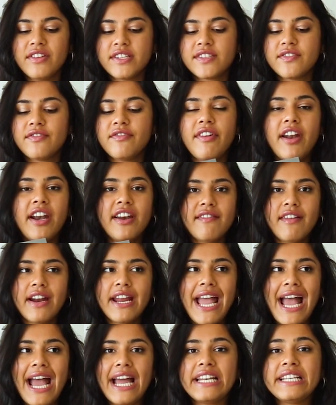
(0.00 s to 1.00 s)
It's
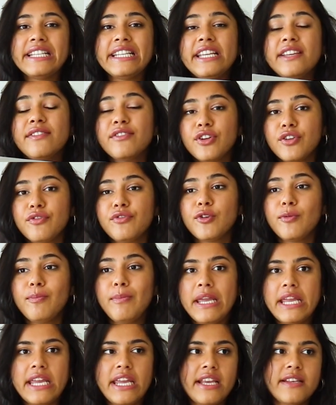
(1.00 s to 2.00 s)
very handy, even if you're
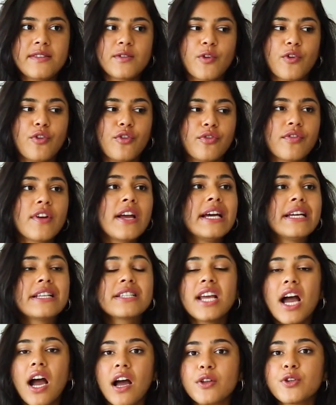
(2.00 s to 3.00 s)
making sort of
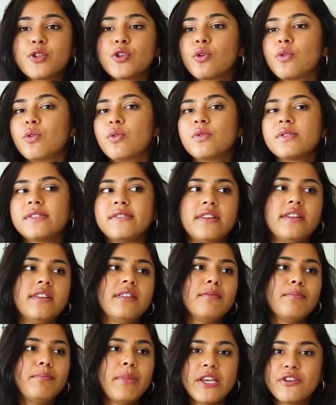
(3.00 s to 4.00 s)
tart doughs
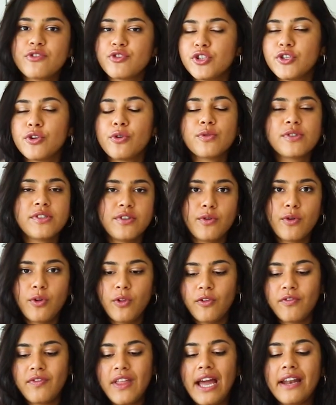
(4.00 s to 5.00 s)
and pastry doughs and all
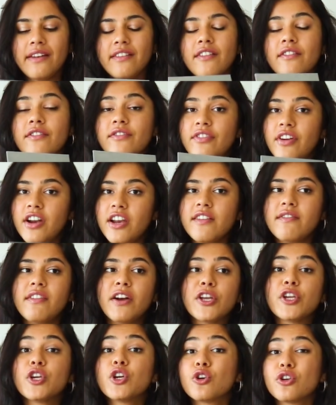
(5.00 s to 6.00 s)
of that.
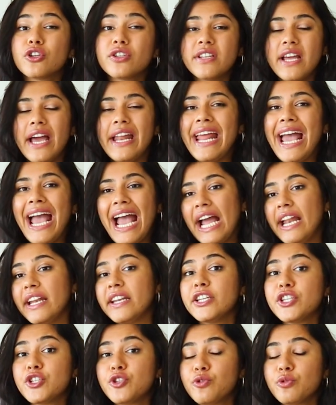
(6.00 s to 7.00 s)
Very good and
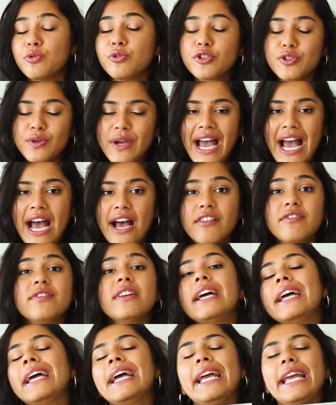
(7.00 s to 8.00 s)
handy tool to have
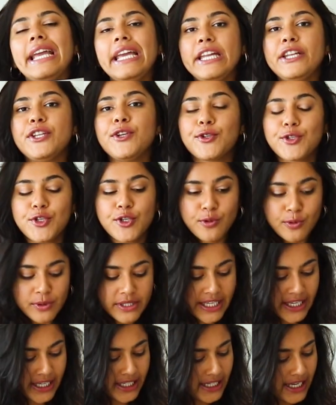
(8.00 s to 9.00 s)
in your
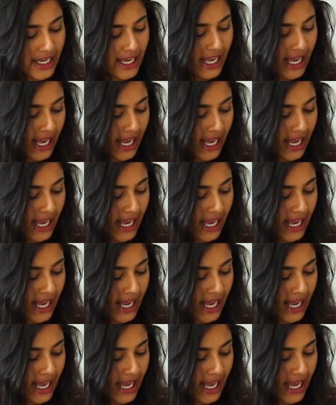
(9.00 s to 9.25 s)
toolkit.